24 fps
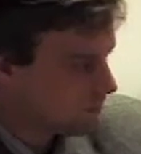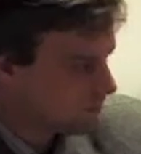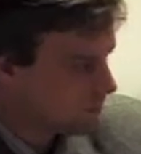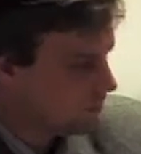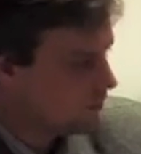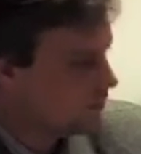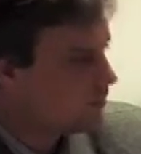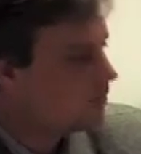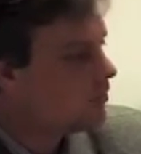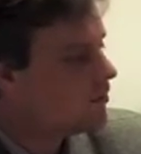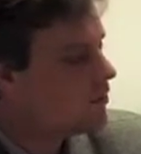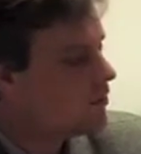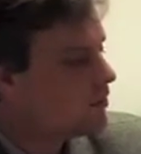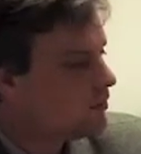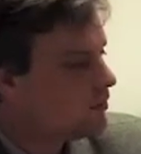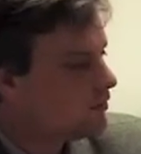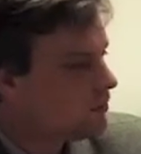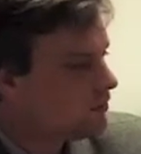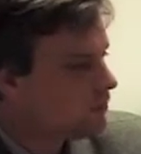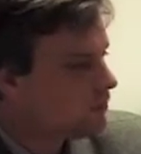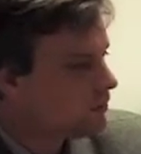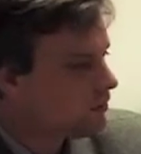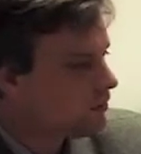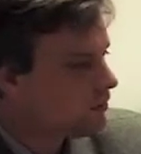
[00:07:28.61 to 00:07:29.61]

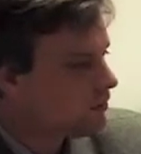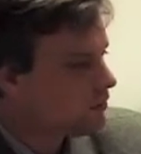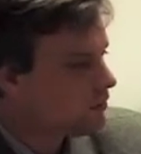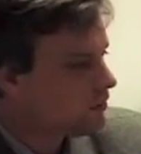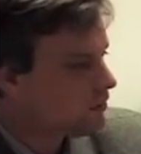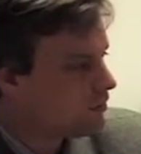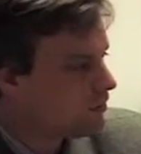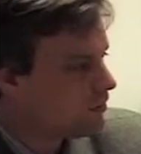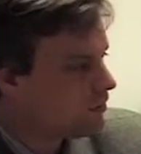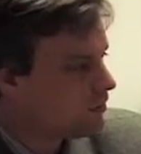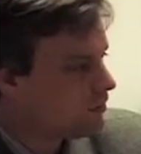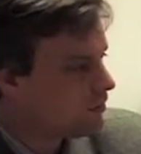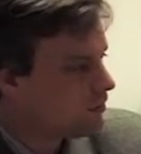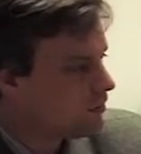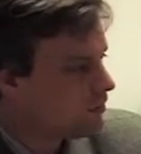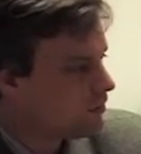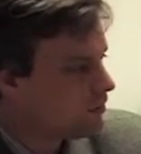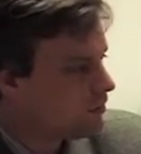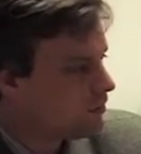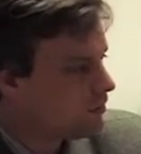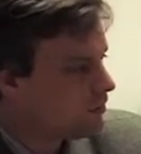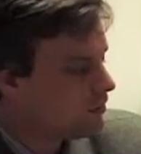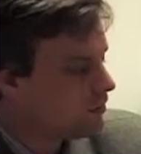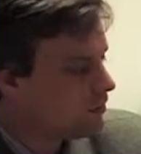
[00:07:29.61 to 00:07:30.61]

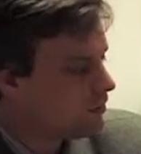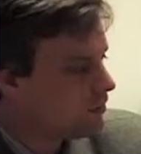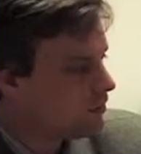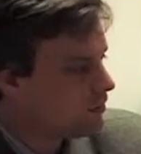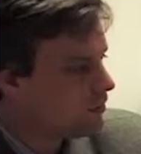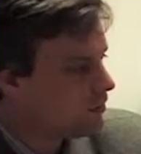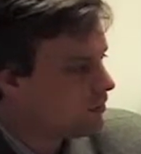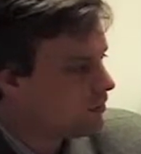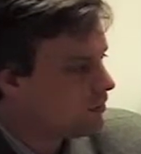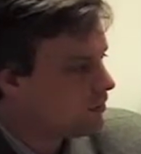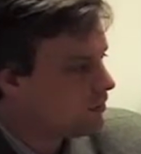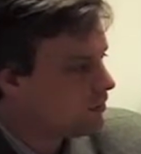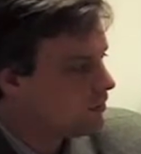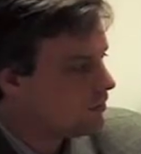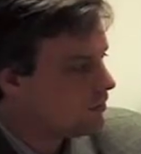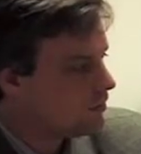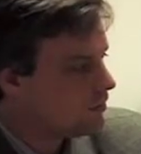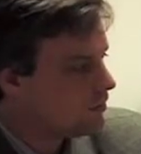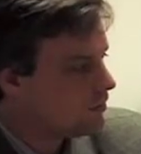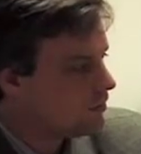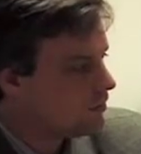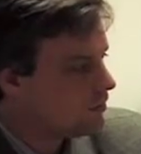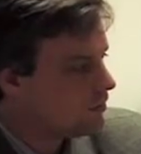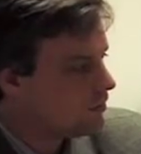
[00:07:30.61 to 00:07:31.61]

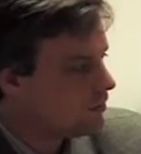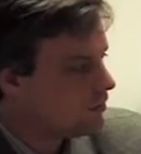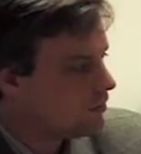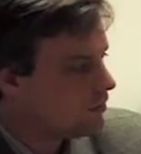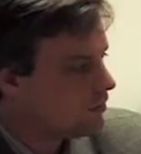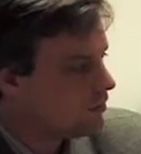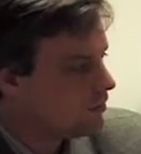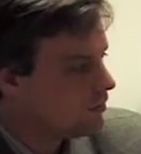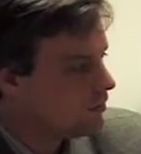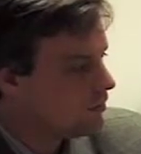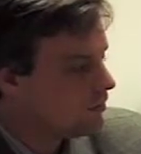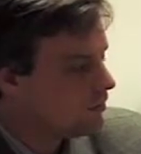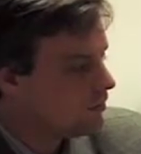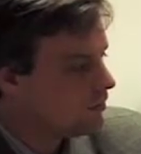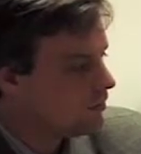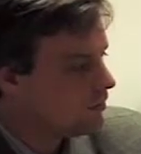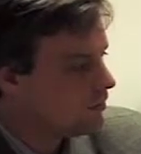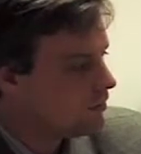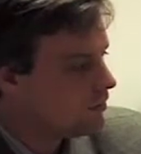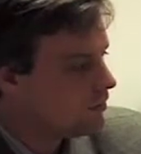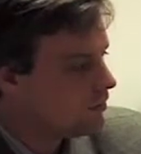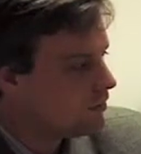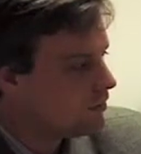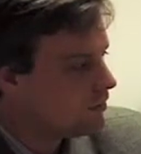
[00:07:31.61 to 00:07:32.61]

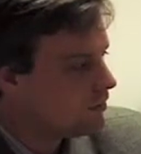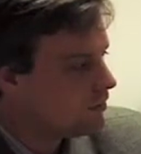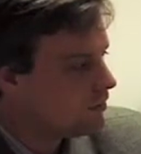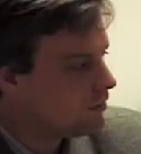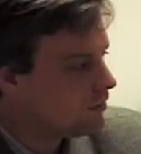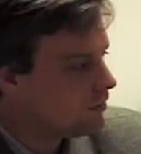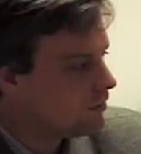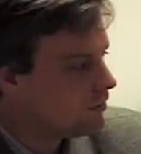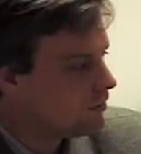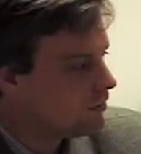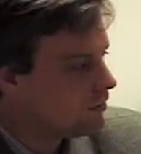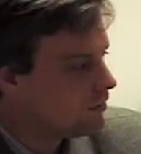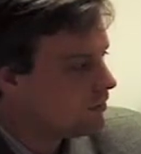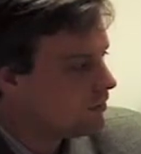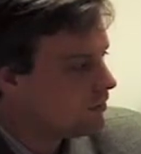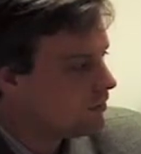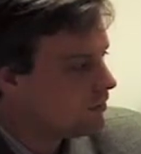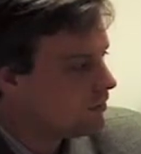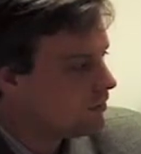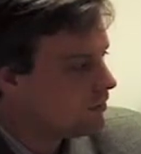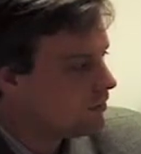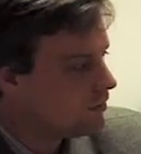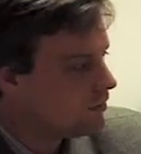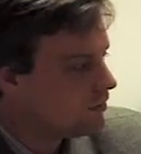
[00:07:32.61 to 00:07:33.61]

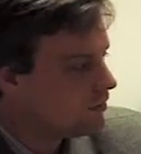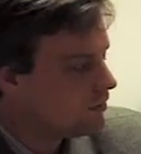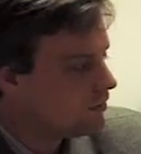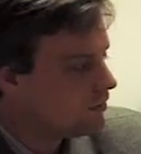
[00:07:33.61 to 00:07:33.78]
No words are spoken by the person on screen.